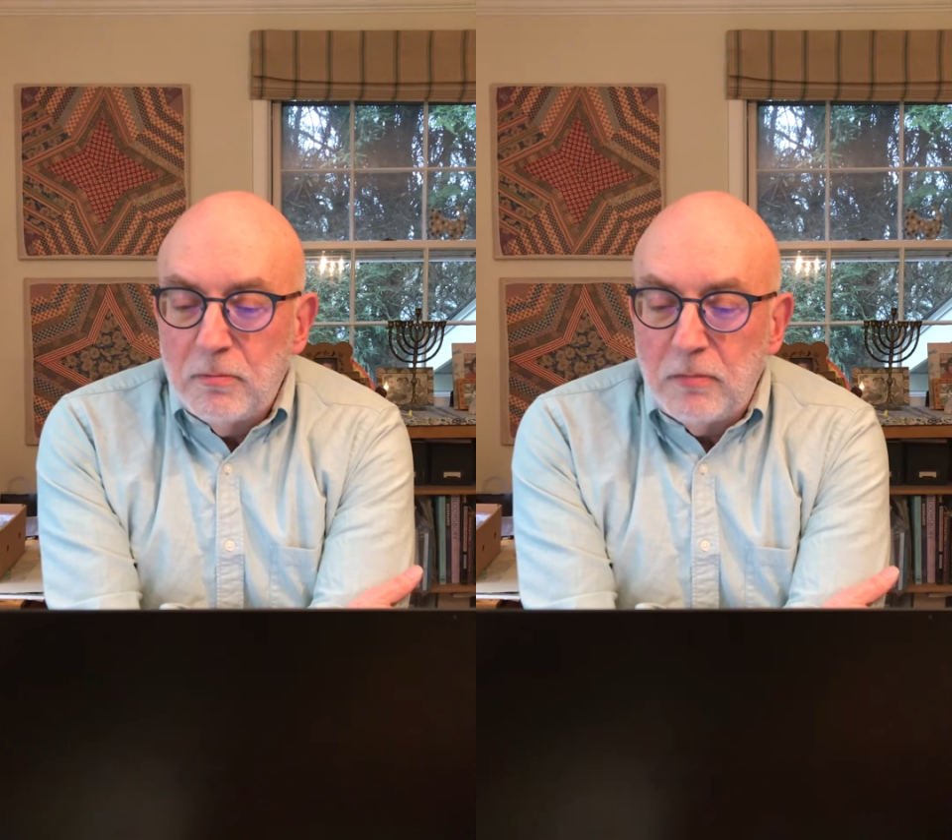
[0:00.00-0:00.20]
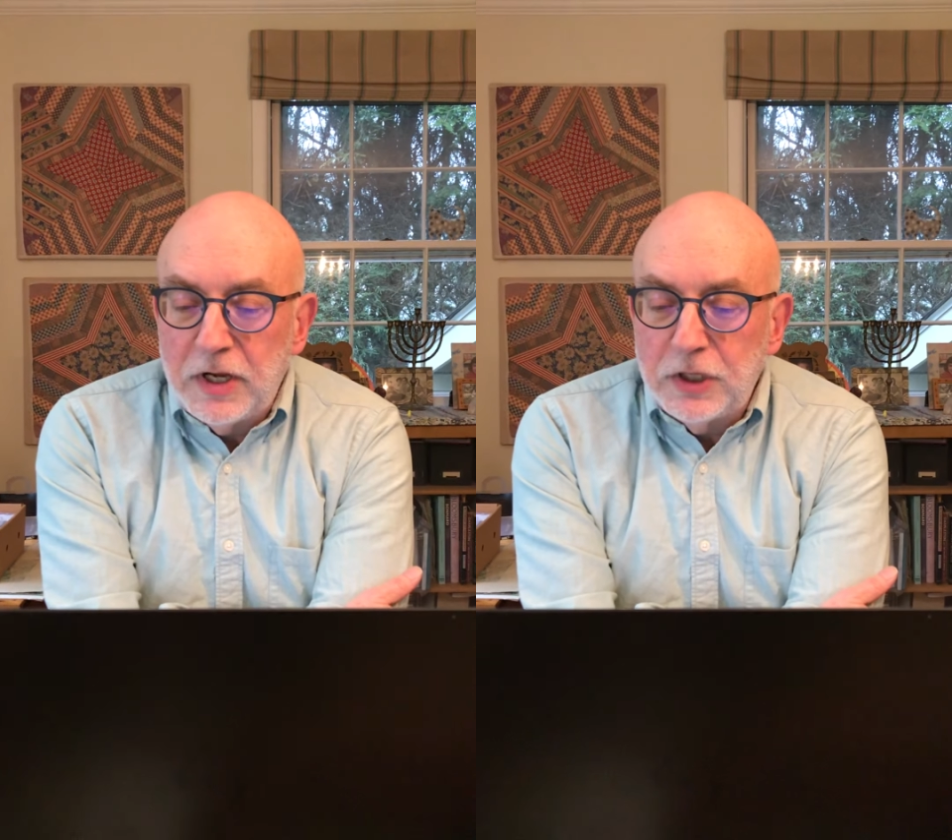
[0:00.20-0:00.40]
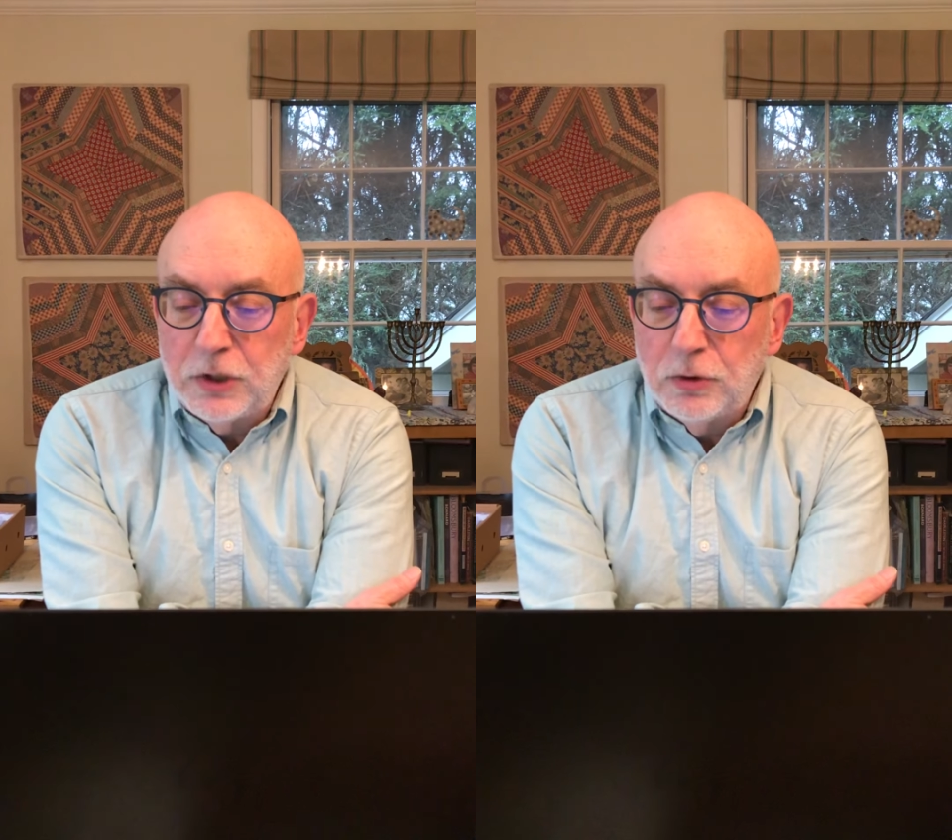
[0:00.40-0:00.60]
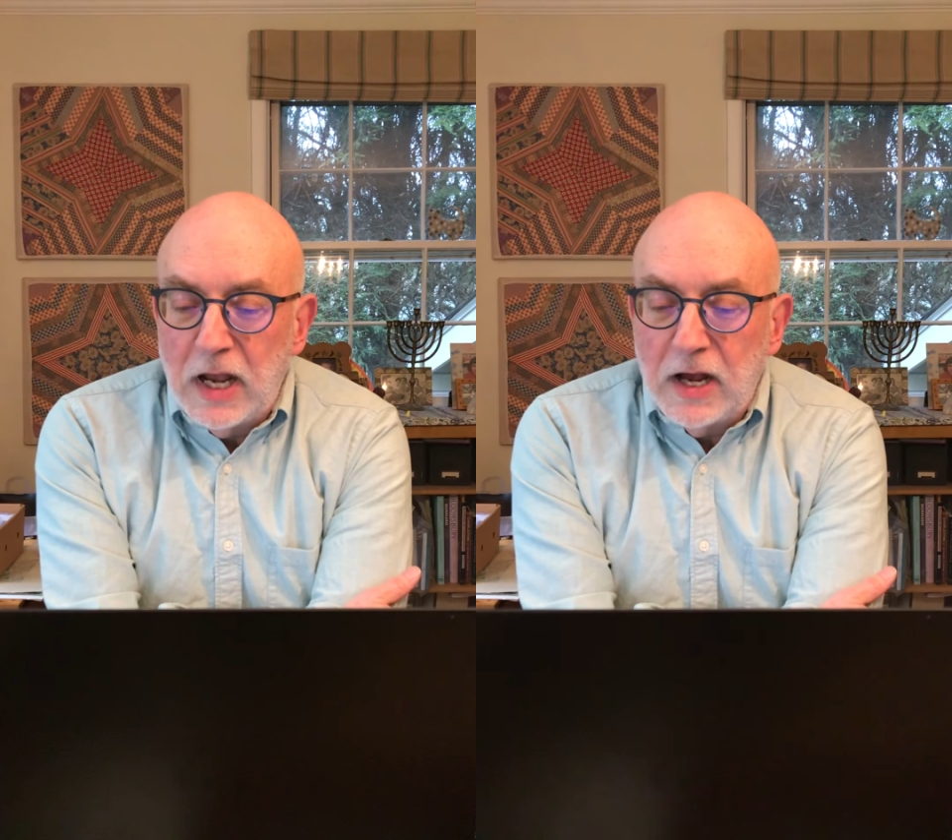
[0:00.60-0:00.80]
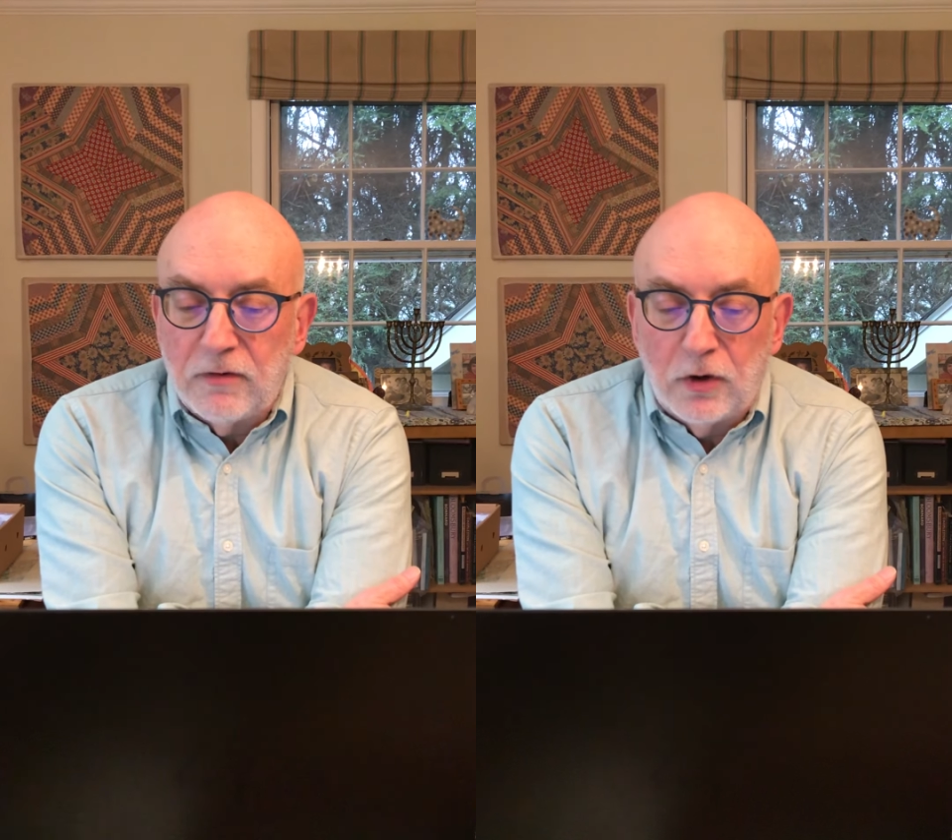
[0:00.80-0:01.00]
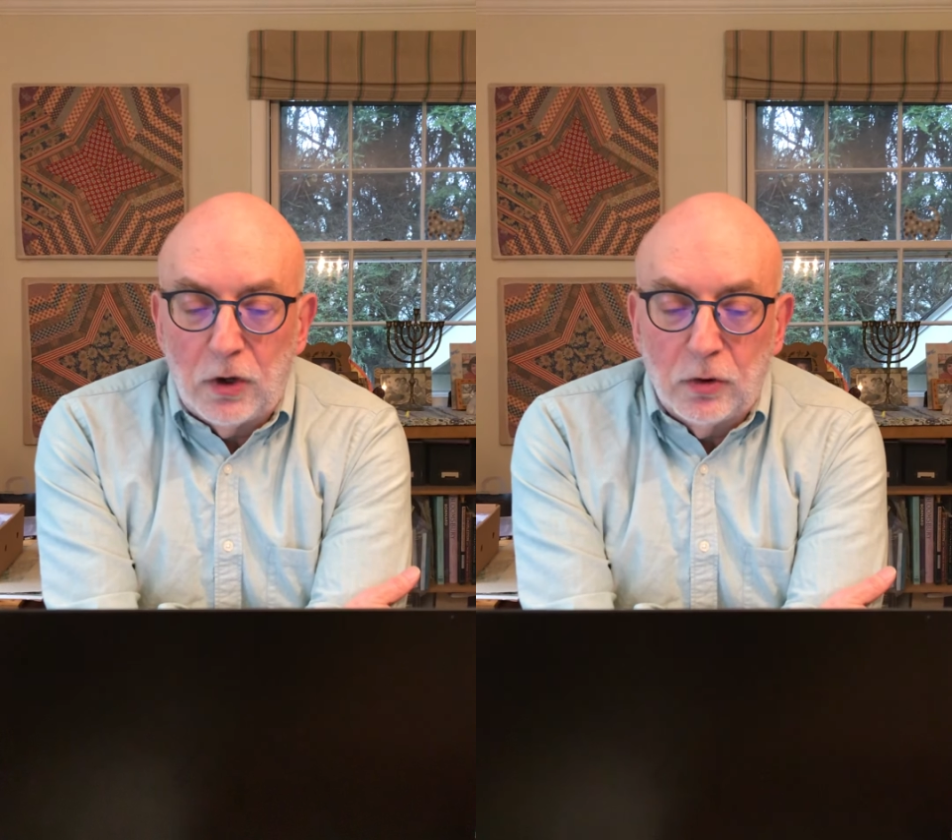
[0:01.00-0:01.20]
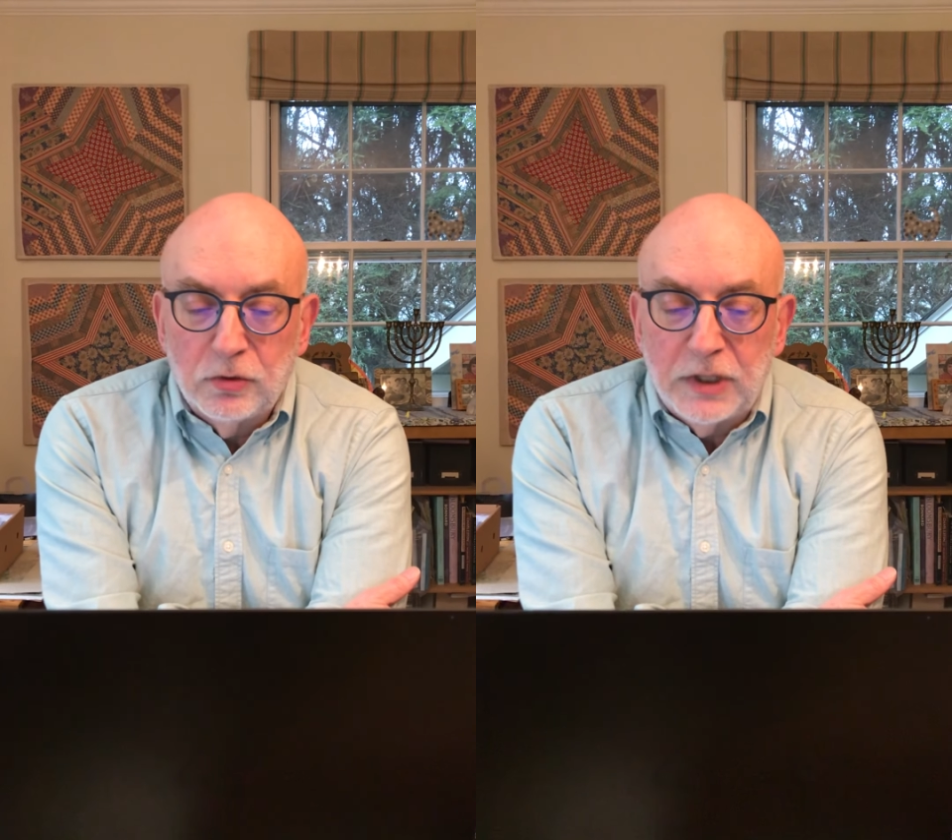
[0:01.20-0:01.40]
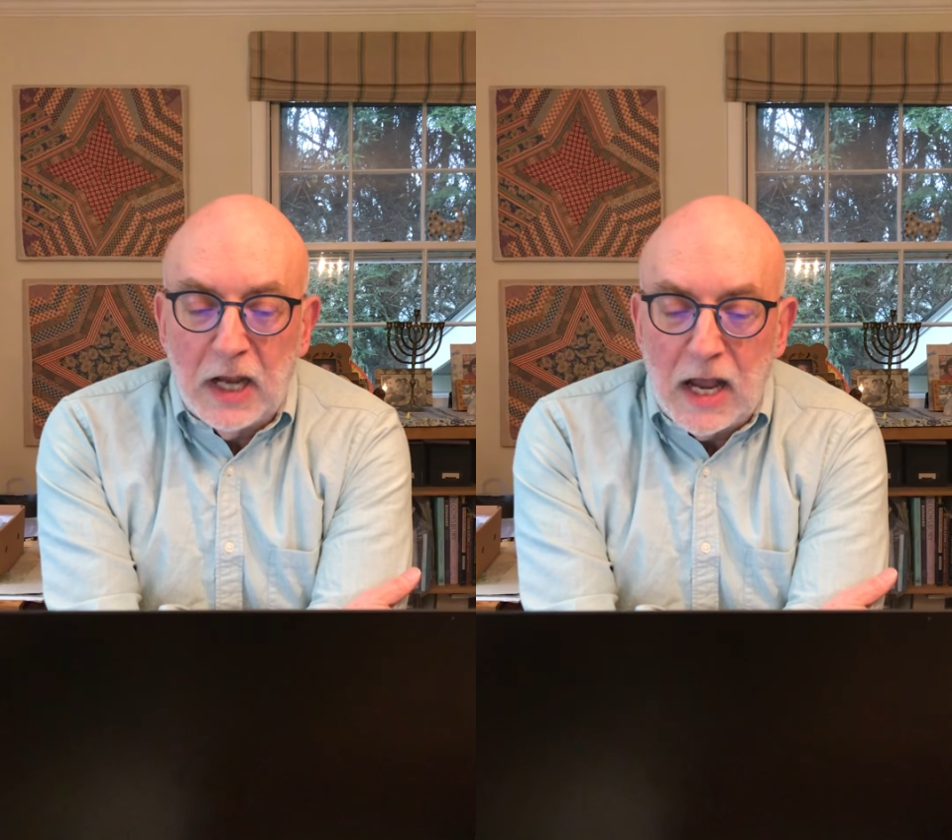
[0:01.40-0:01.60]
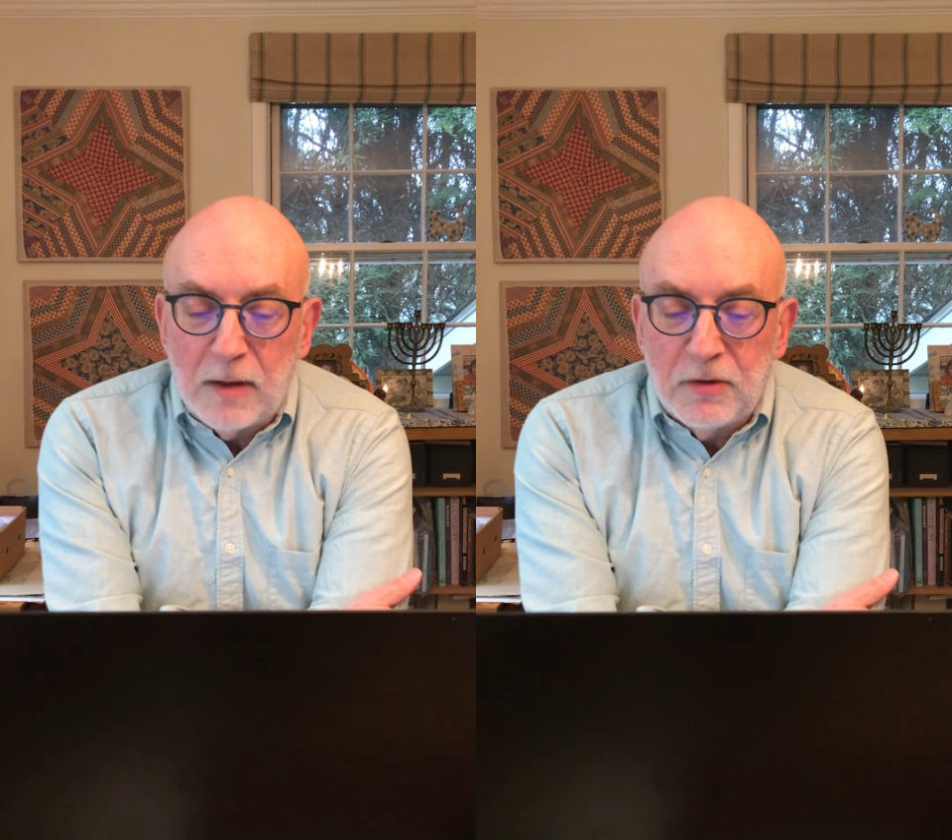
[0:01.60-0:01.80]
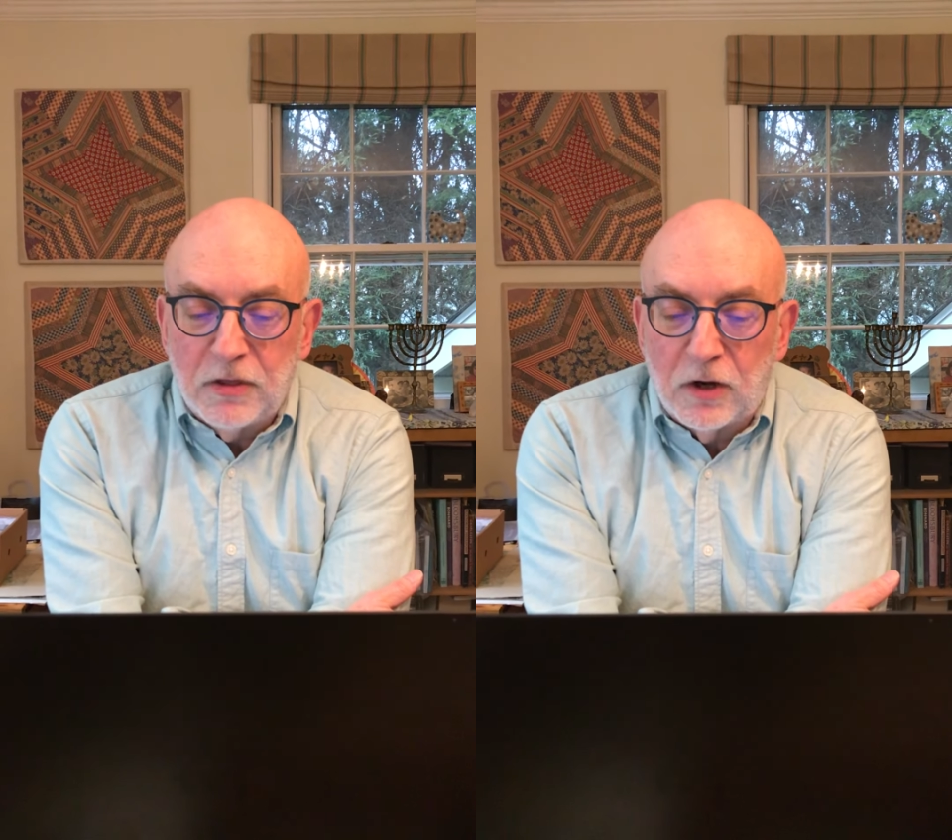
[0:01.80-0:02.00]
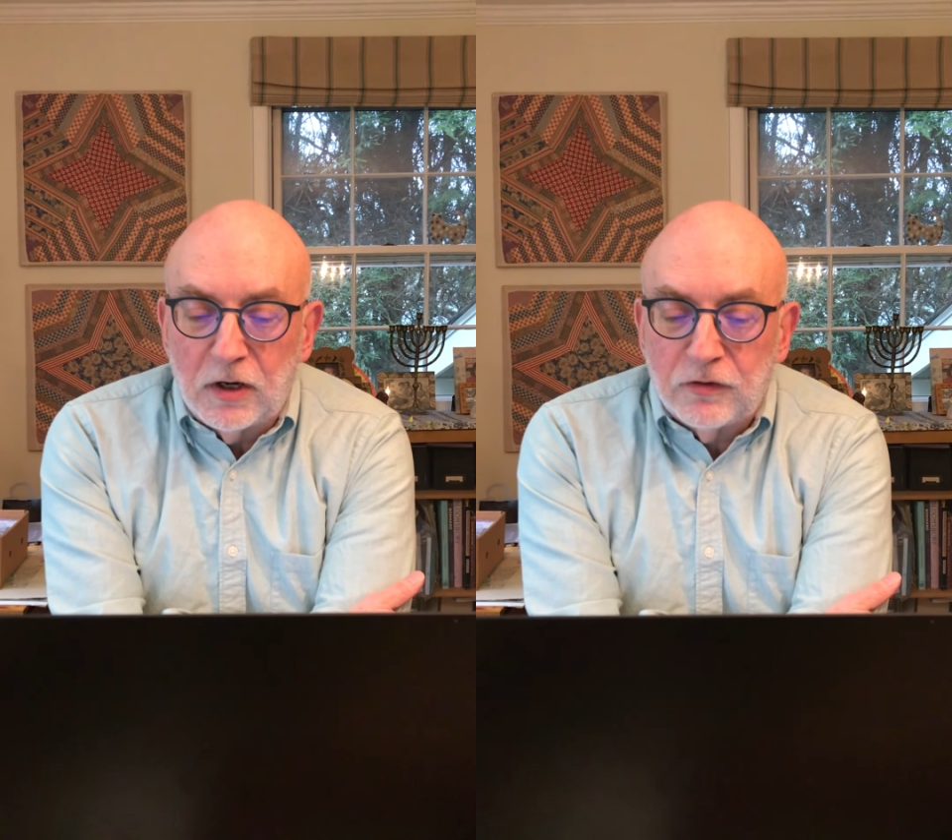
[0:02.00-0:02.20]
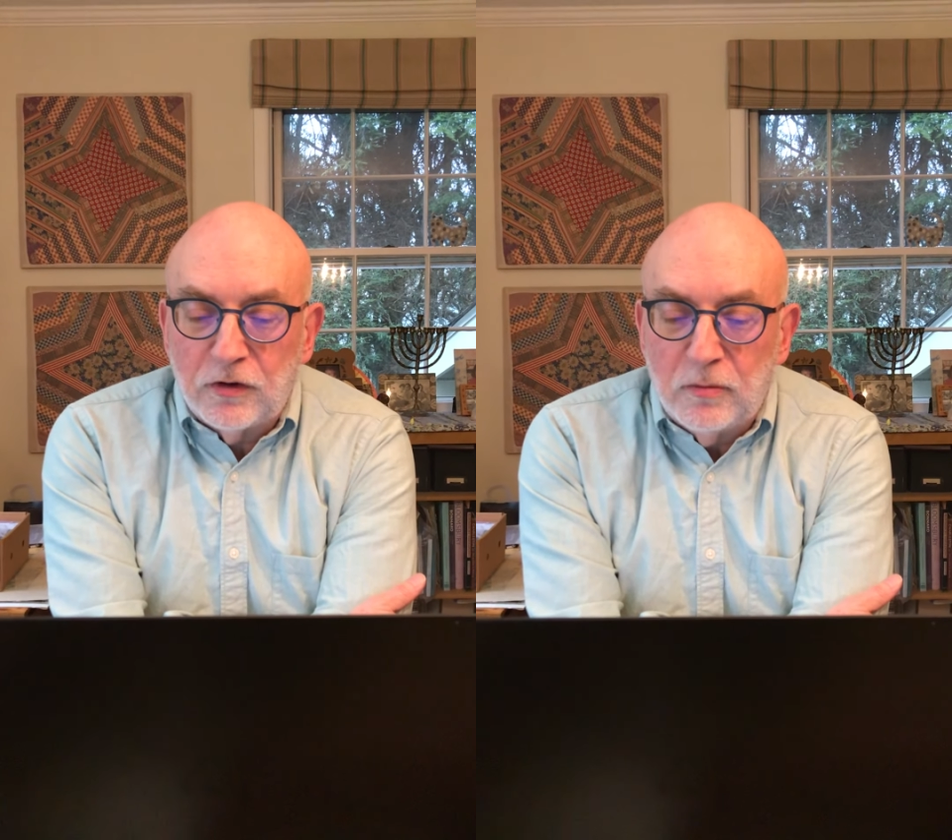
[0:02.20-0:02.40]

May you have only happy thoughts